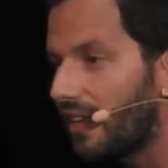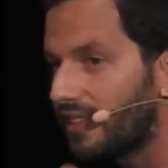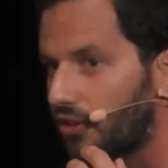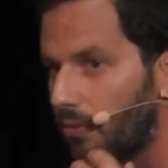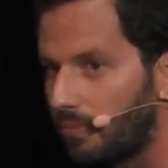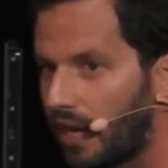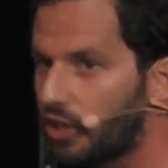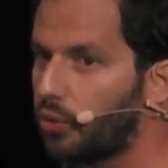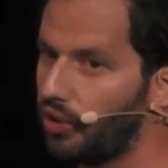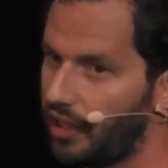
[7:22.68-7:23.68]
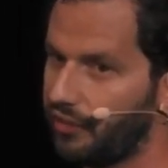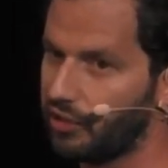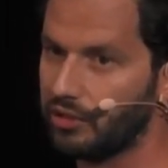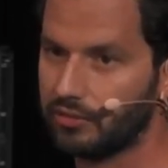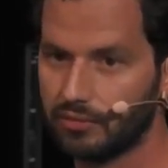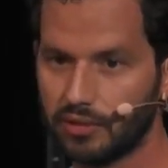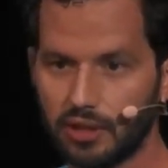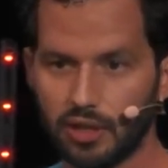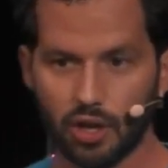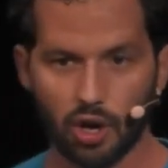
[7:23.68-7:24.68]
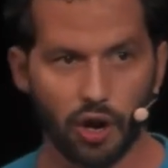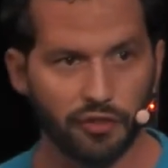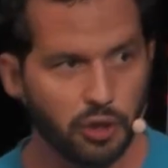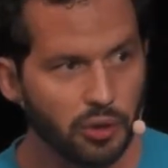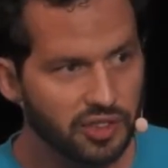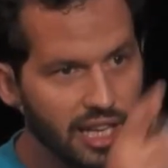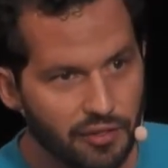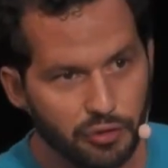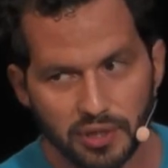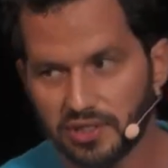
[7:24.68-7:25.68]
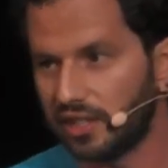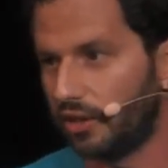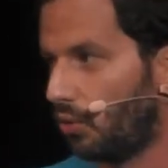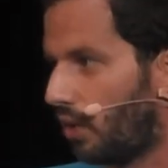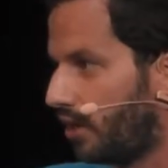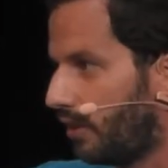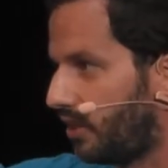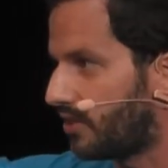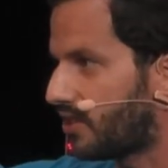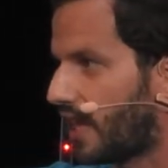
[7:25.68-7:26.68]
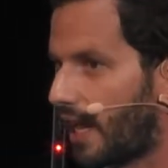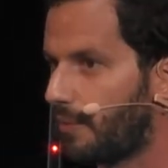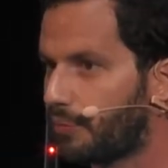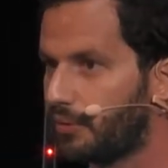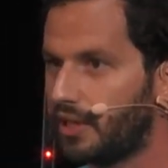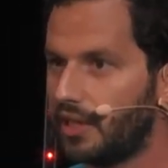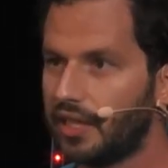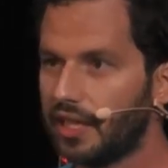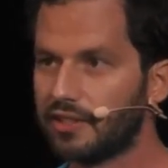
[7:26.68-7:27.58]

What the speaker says: at a macro level. Of course, every single one of these steps is